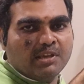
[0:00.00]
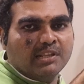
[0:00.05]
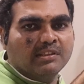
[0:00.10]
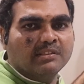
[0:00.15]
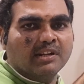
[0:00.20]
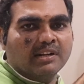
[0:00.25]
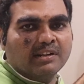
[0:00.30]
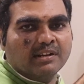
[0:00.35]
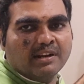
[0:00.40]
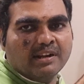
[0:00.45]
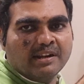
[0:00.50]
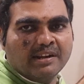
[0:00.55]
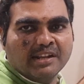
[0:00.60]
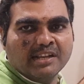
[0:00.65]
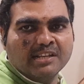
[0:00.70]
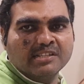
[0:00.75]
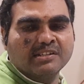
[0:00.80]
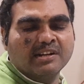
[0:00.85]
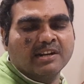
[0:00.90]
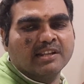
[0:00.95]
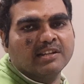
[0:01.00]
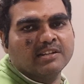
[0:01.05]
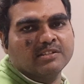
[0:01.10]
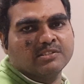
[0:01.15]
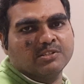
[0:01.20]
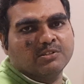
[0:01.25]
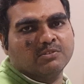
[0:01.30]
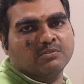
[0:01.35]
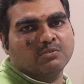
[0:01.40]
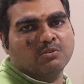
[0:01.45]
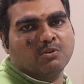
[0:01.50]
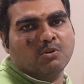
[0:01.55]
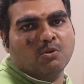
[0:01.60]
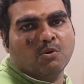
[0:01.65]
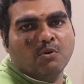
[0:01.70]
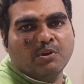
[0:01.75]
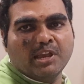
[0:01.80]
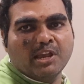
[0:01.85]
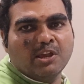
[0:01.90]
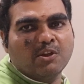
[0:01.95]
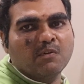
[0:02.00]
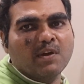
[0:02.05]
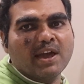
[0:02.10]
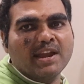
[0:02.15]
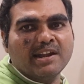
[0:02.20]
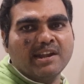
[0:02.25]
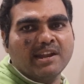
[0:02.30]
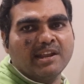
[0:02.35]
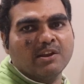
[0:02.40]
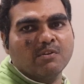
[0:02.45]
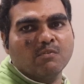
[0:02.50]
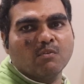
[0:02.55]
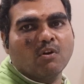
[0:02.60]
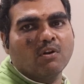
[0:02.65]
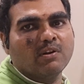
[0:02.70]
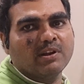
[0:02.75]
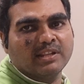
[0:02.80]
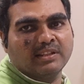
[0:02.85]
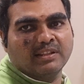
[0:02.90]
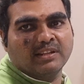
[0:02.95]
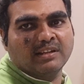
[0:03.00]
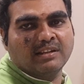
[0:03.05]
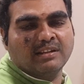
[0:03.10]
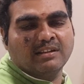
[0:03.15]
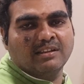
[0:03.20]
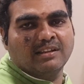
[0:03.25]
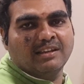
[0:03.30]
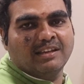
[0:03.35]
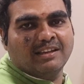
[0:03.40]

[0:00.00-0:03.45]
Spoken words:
mean that d is greater than 0. No equality involved in the